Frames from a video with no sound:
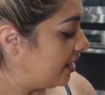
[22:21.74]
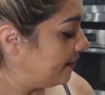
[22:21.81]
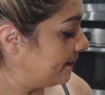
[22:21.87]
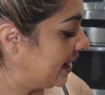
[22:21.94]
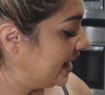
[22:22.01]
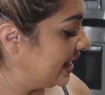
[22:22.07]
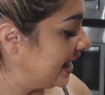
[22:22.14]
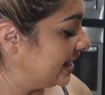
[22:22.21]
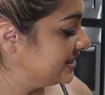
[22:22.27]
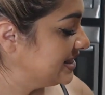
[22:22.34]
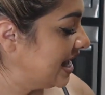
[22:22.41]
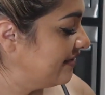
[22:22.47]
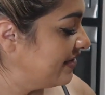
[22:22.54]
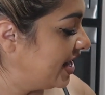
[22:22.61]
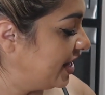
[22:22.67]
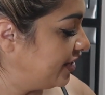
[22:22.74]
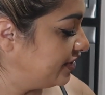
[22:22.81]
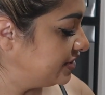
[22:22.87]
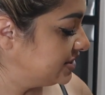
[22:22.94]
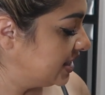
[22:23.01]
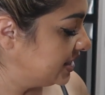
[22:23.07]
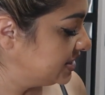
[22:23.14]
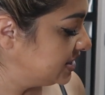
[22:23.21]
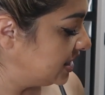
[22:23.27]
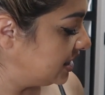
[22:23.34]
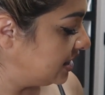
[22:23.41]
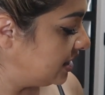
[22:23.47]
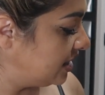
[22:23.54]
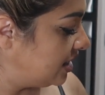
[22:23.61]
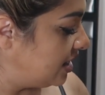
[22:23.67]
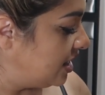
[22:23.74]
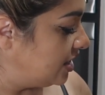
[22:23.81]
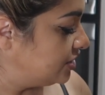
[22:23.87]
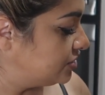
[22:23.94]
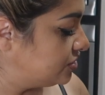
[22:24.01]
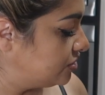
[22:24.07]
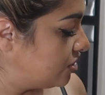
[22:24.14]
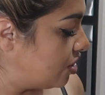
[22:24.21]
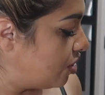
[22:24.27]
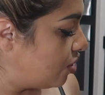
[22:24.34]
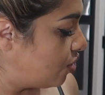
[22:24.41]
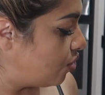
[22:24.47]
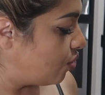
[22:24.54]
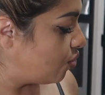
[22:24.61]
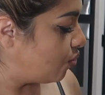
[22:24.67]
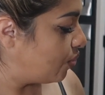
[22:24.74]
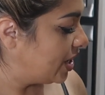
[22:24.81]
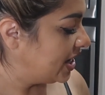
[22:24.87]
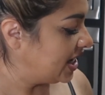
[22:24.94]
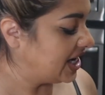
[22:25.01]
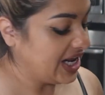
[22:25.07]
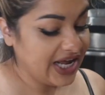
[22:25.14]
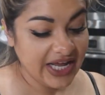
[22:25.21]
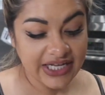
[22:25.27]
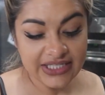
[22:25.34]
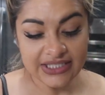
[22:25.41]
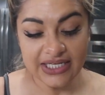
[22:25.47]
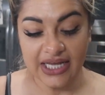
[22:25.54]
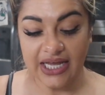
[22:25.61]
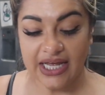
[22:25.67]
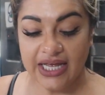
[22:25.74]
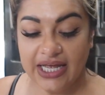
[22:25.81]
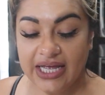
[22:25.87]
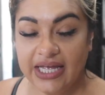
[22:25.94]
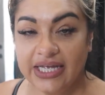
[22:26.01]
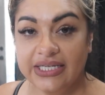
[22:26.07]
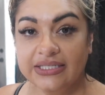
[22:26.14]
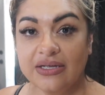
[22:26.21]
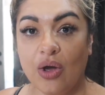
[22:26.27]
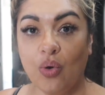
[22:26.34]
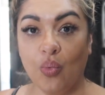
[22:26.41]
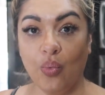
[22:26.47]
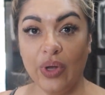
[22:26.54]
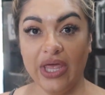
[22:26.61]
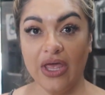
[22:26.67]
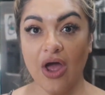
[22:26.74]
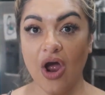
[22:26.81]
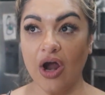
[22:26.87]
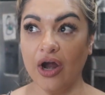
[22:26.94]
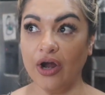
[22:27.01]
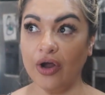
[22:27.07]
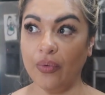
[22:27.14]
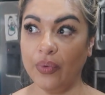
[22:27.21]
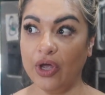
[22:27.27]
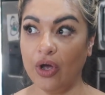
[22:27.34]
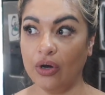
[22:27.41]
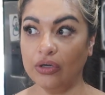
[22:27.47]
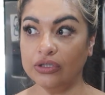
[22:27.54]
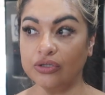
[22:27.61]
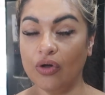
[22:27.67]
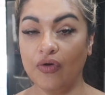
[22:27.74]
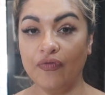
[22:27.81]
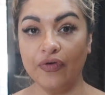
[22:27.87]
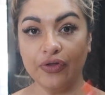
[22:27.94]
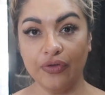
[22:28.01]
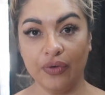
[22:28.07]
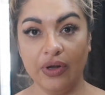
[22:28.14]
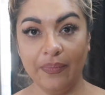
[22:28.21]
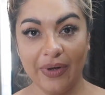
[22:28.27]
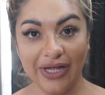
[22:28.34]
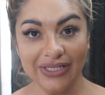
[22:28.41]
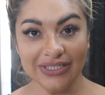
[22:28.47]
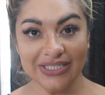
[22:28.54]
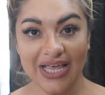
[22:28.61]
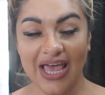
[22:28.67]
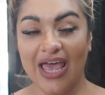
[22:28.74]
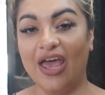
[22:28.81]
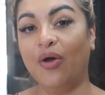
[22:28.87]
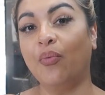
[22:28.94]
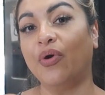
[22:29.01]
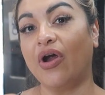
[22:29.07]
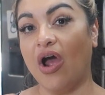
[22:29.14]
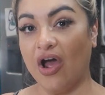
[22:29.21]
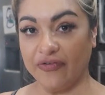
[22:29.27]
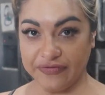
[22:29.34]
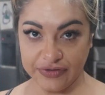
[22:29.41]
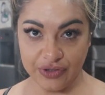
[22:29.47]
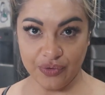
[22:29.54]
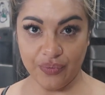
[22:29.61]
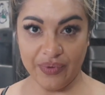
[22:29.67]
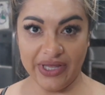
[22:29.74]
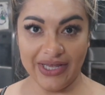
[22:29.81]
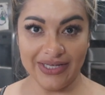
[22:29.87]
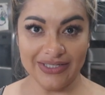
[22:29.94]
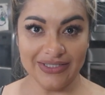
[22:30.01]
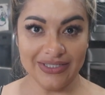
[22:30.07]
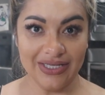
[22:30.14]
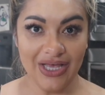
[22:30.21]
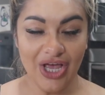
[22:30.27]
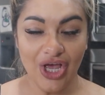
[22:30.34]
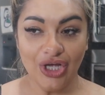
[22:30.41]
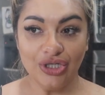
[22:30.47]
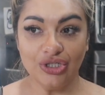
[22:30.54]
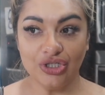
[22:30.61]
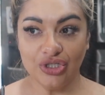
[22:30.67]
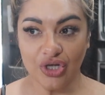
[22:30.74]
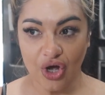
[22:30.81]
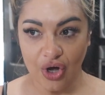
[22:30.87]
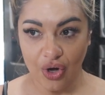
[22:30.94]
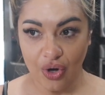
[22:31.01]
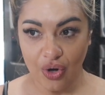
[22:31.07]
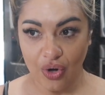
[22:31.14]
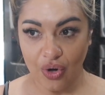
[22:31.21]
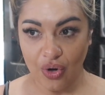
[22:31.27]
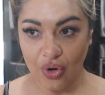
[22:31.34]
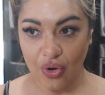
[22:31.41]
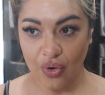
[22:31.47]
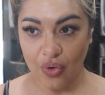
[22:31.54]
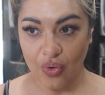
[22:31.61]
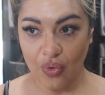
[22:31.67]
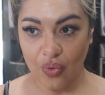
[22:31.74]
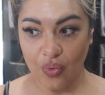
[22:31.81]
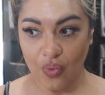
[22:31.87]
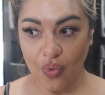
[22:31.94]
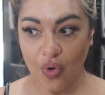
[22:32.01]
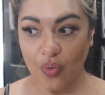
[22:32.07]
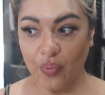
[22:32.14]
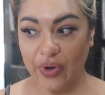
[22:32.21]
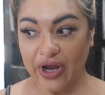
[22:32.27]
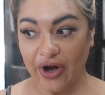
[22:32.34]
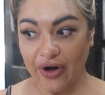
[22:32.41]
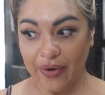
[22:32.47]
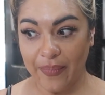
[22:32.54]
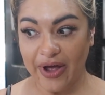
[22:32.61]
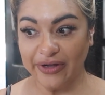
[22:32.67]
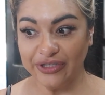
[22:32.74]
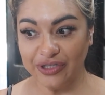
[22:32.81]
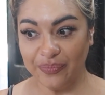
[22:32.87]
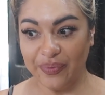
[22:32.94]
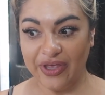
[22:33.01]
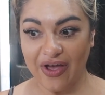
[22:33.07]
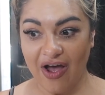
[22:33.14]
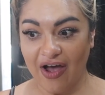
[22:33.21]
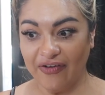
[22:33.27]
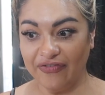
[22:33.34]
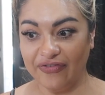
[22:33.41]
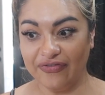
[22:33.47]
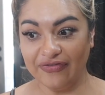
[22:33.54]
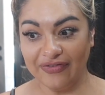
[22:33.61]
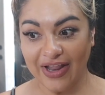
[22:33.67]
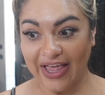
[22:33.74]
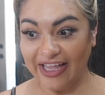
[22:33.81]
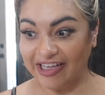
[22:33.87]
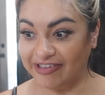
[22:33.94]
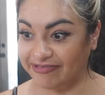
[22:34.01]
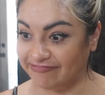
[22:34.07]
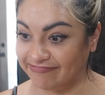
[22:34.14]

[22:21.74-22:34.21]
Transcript: My kids have intercession. So what it is we go to school for 3 months and we're off 2 weeks. So we are about to be off like